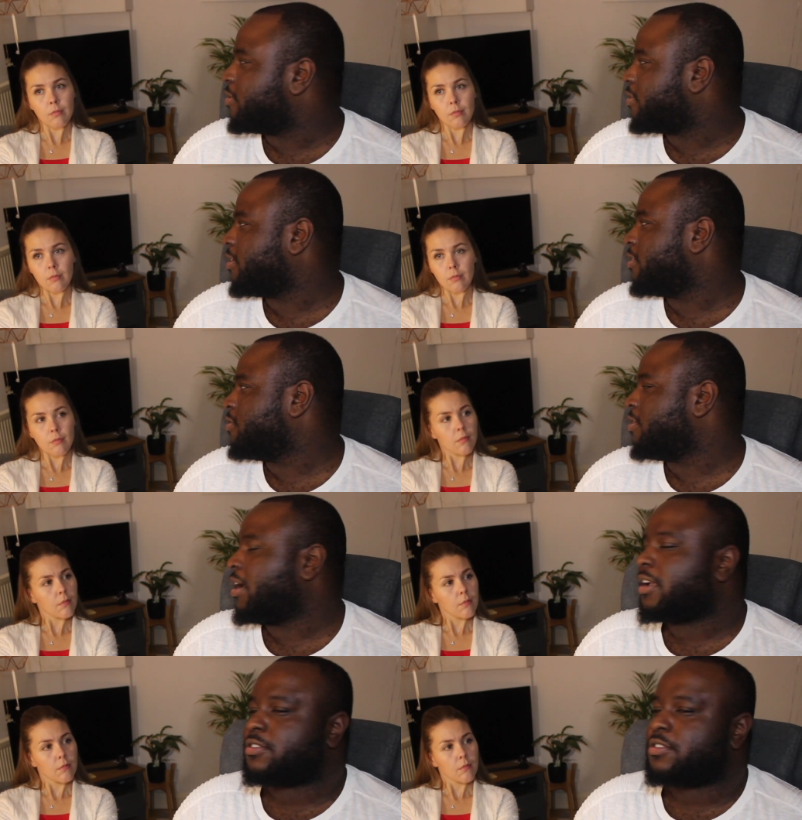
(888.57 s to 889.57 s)
Speaker 1: and that you're
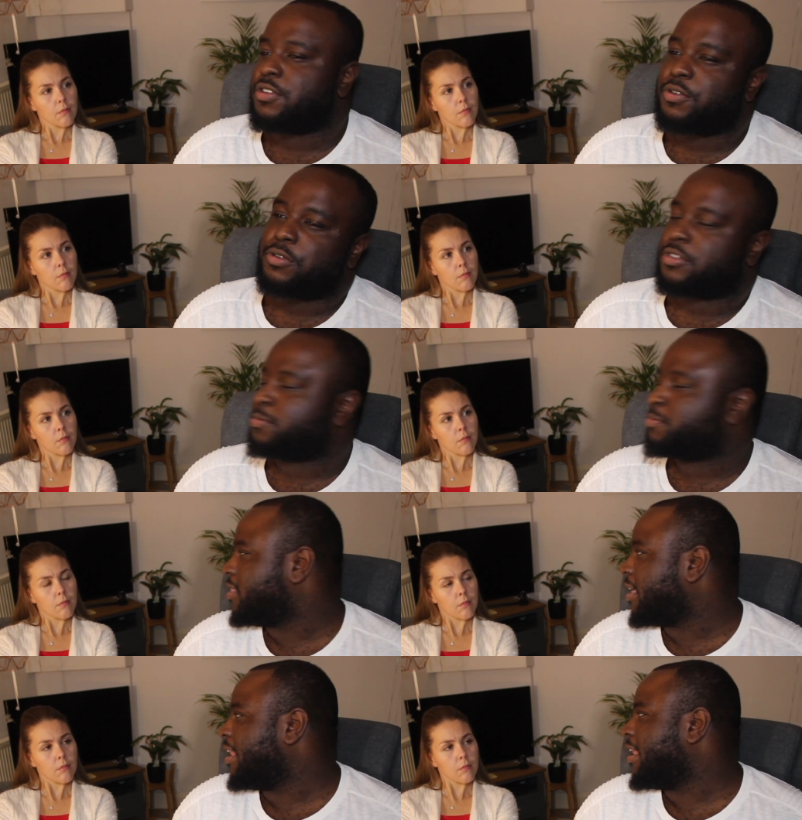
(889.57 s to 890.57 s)
an actor, you've got to
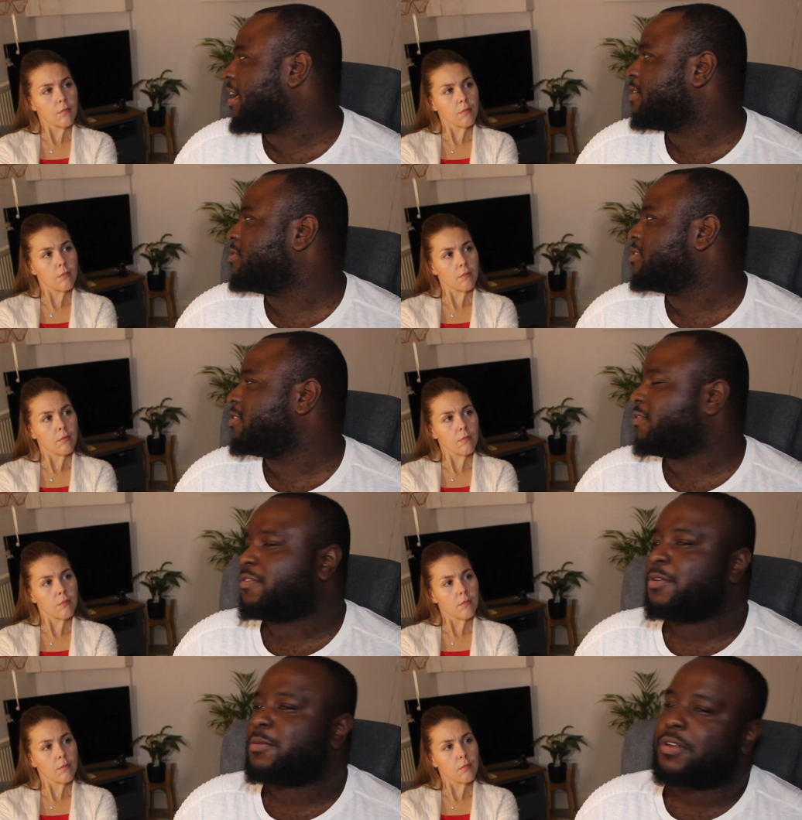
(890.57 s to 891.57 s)
speak that language in a
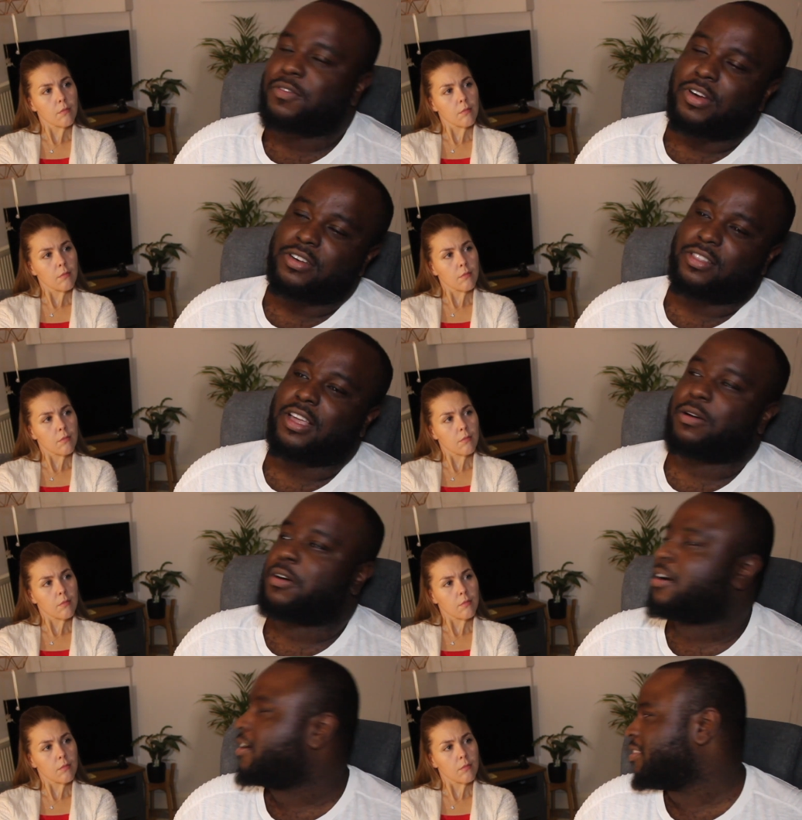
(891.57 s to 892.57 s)
film. I never actually think how
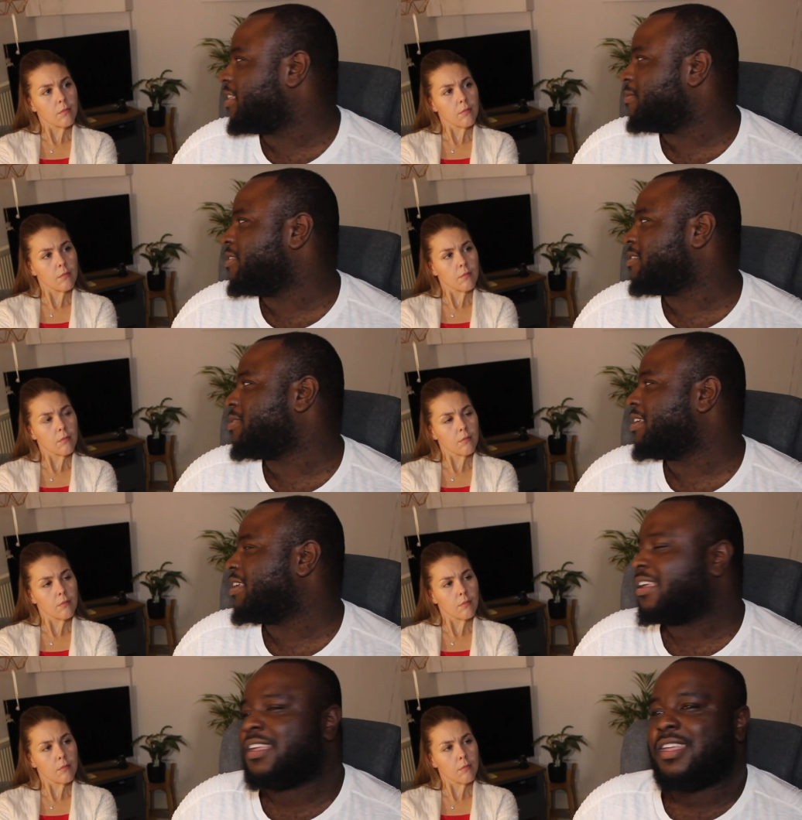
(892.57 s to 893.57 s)
hard that must
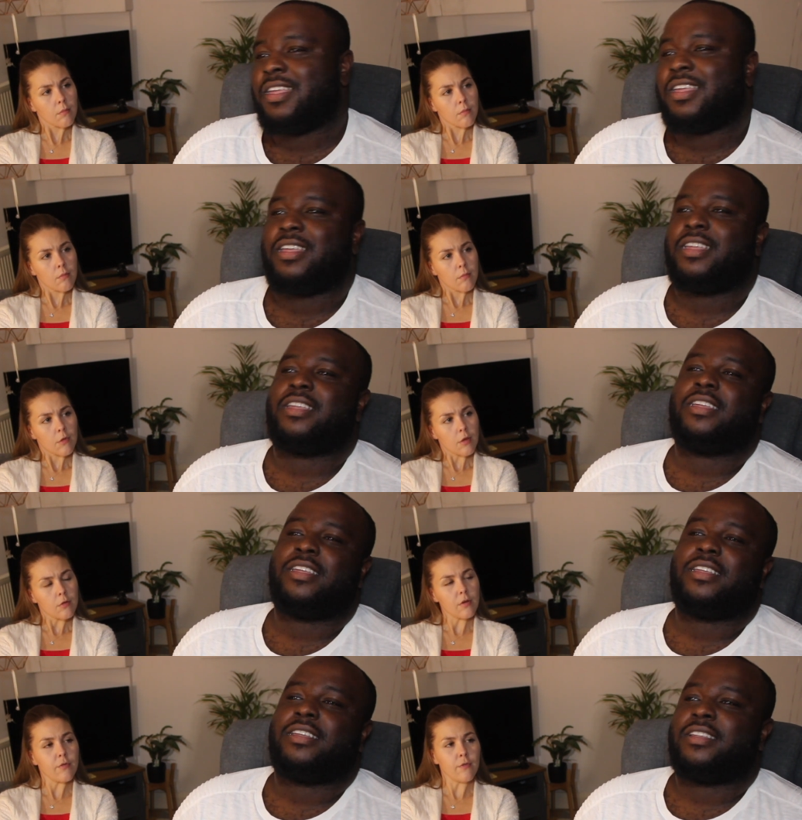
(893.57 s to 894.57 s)
be.
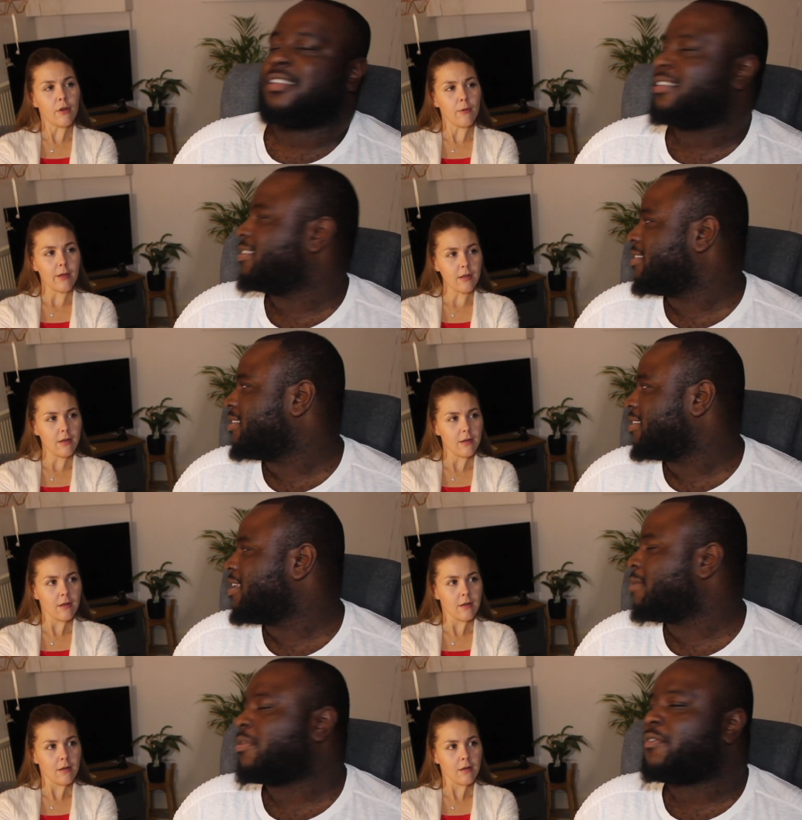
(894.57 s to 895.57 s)
Speaker 2: Not if you're fluent.
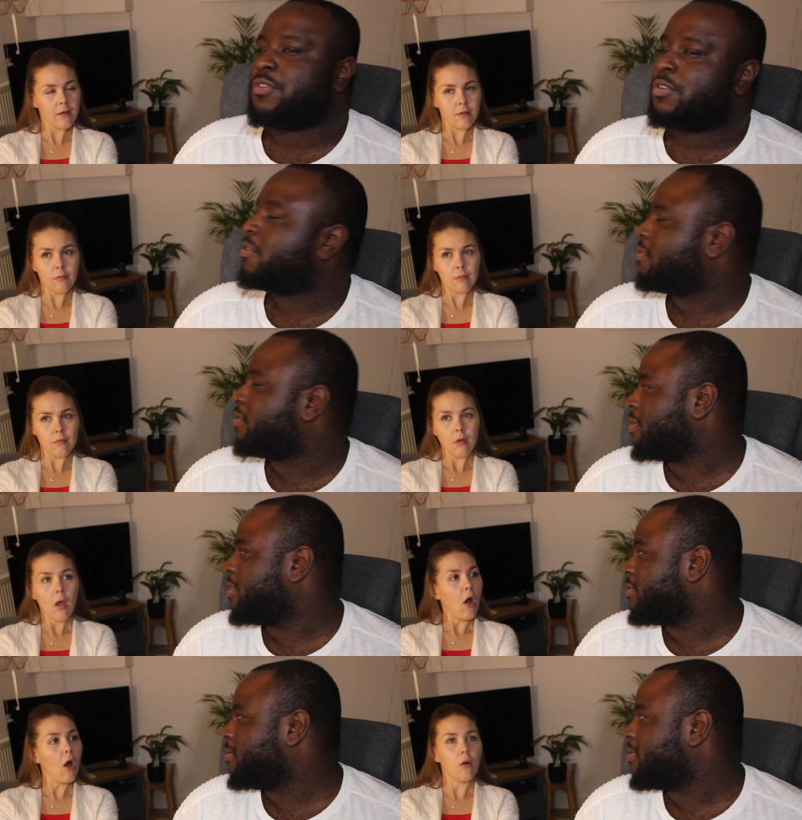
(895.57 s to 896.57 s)
Speaker 1: Yeah, but if you're not
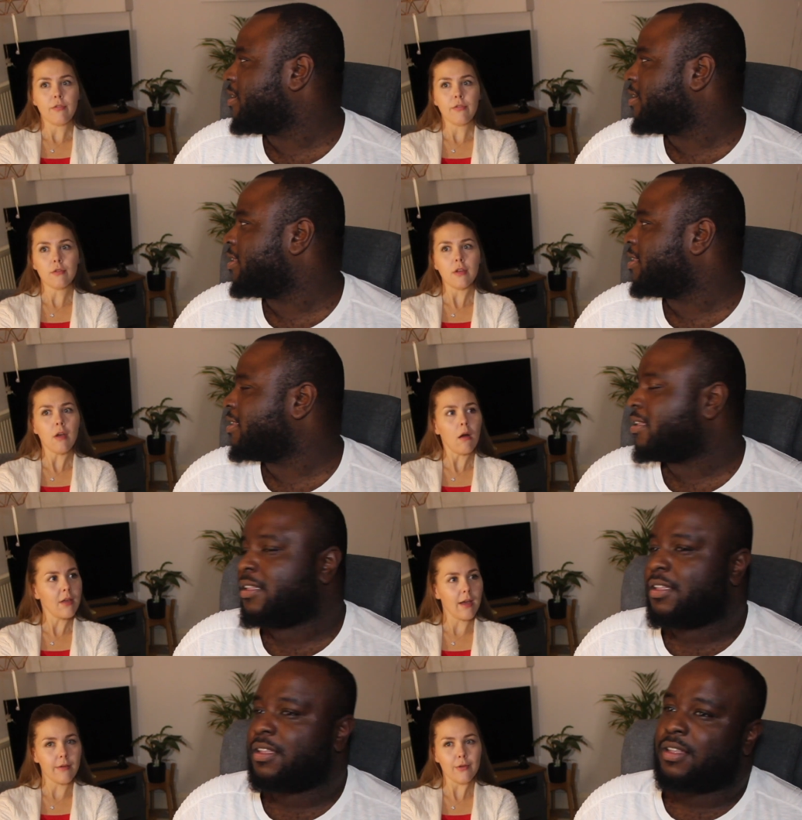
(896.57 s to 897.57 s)
fluent, that's
Speaker 2: what oh, I'm saying. If you're, oh,
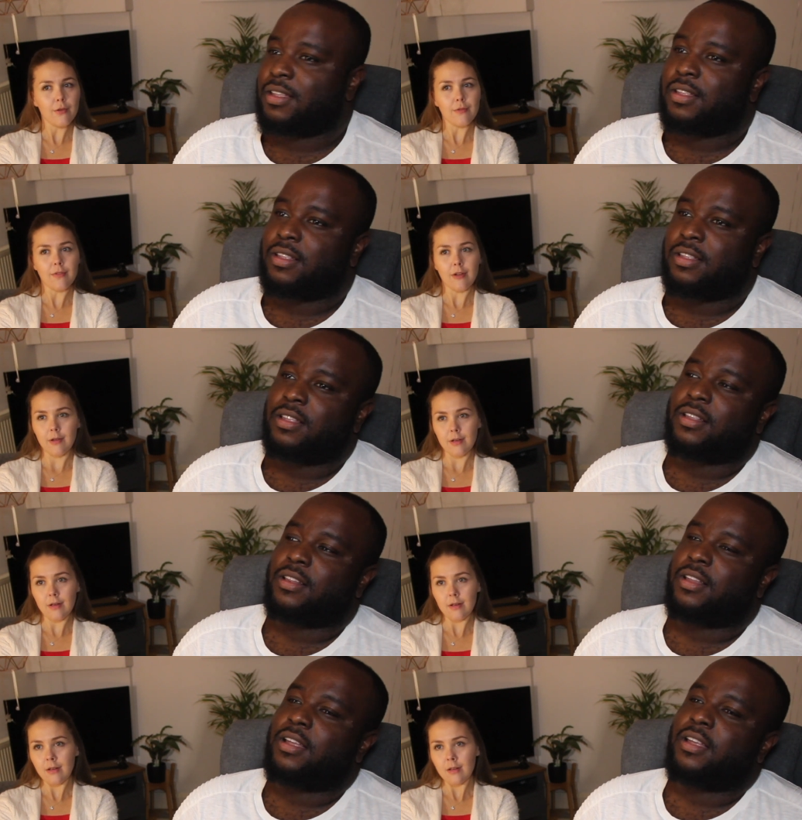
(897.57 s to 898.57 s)
yeah, if you're not
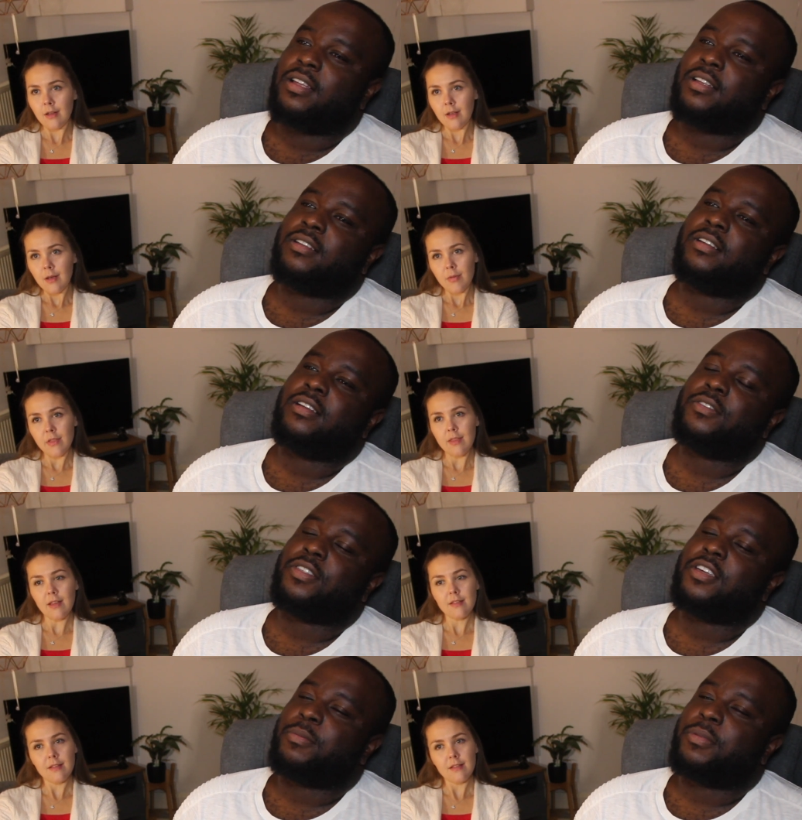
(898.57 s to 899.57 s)
fluent.
Speaker 1: Like, I
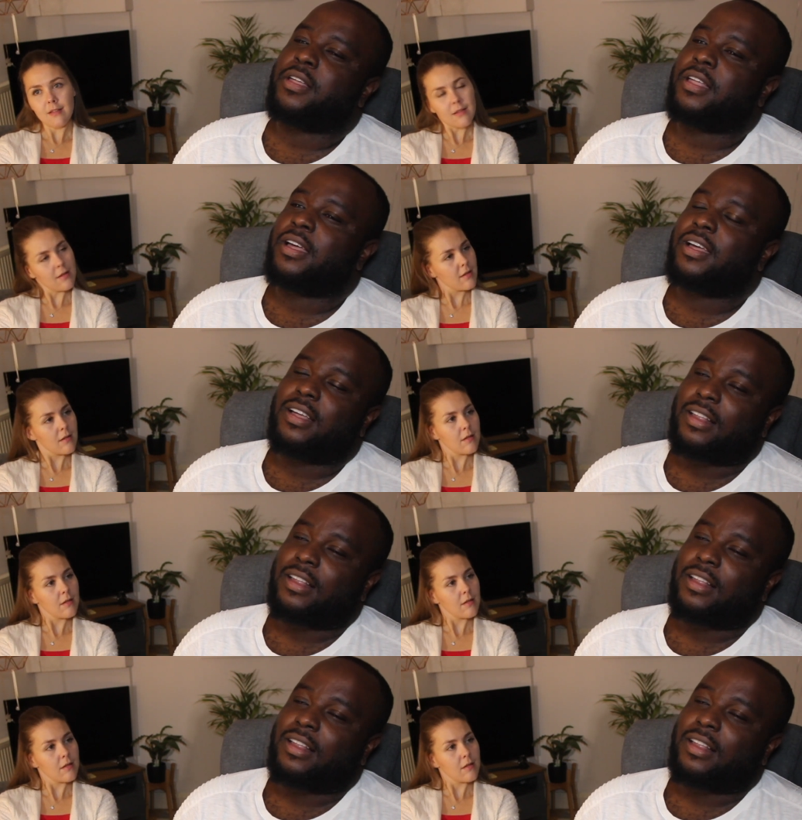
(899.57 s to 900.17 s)
never think about that.